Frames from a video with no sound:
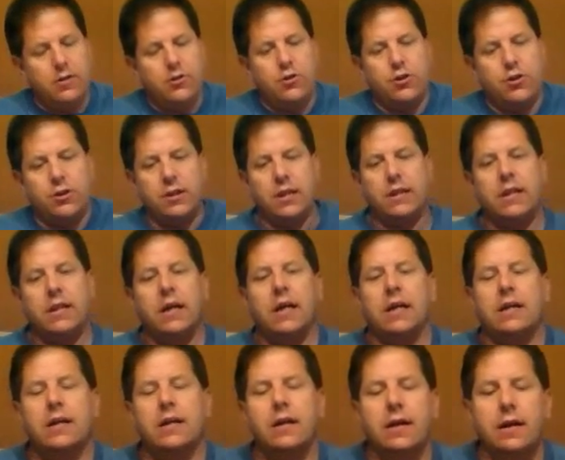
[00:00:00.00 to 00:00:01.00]
Just like that.
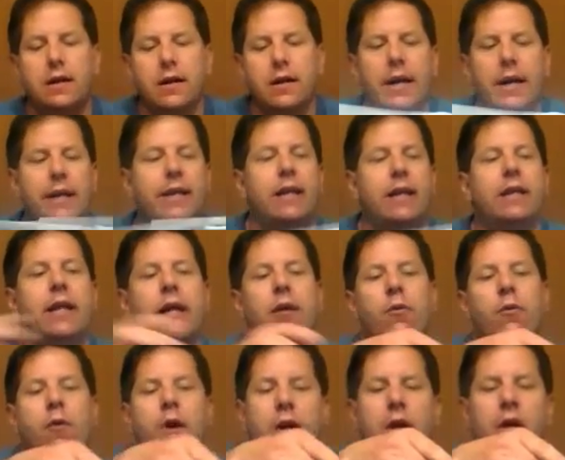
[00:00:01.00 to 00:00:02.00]
And then later
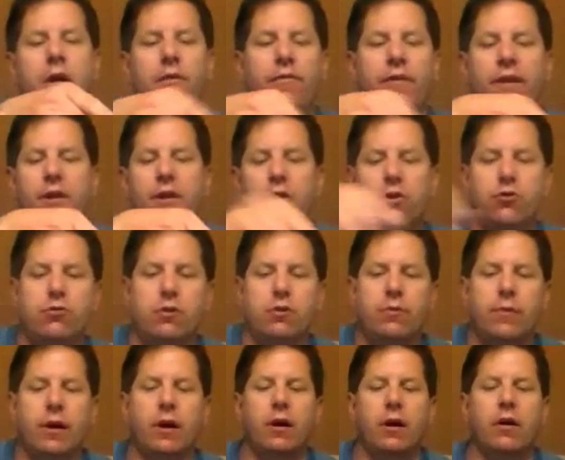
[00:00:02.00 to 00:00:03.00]
on I'll finish
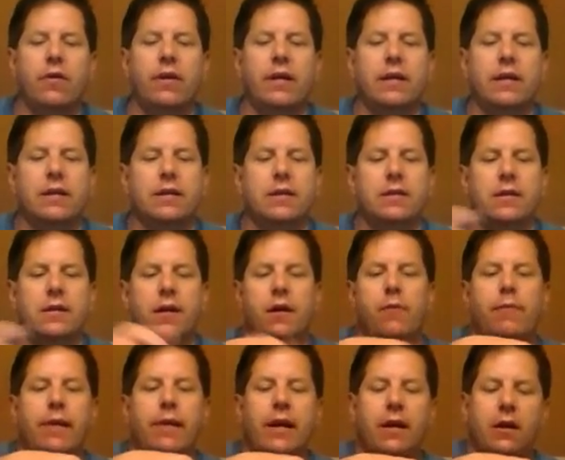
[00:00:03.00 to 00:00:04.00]
trimming all this. I'll
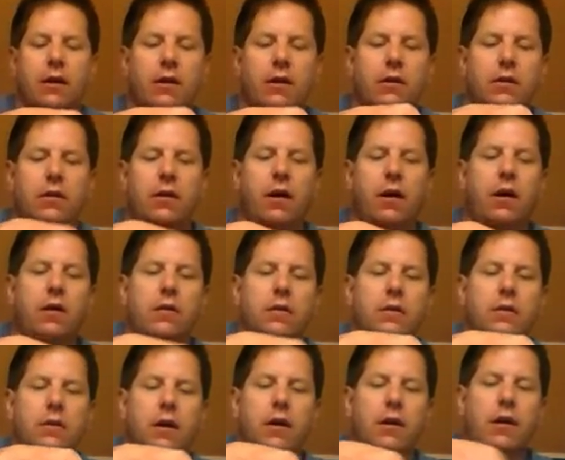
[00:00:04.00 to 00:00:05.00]
make it all,
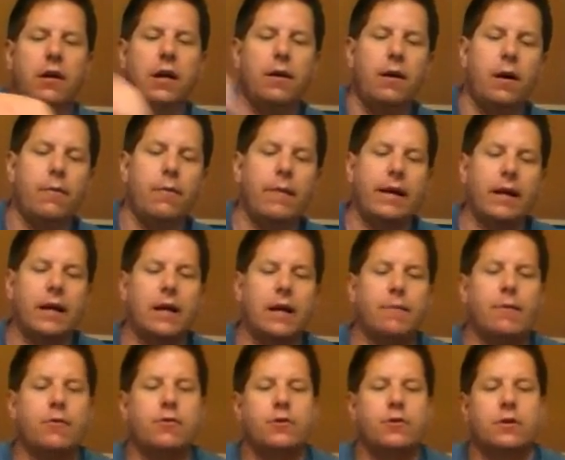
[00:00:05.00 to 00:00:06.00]
I'll make it come
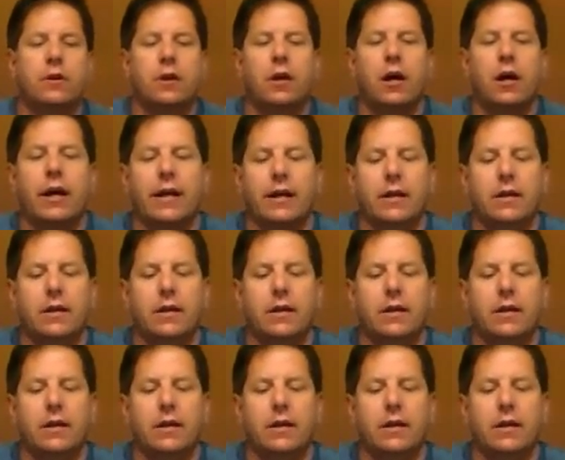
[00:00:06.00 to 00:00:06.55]
up to the line.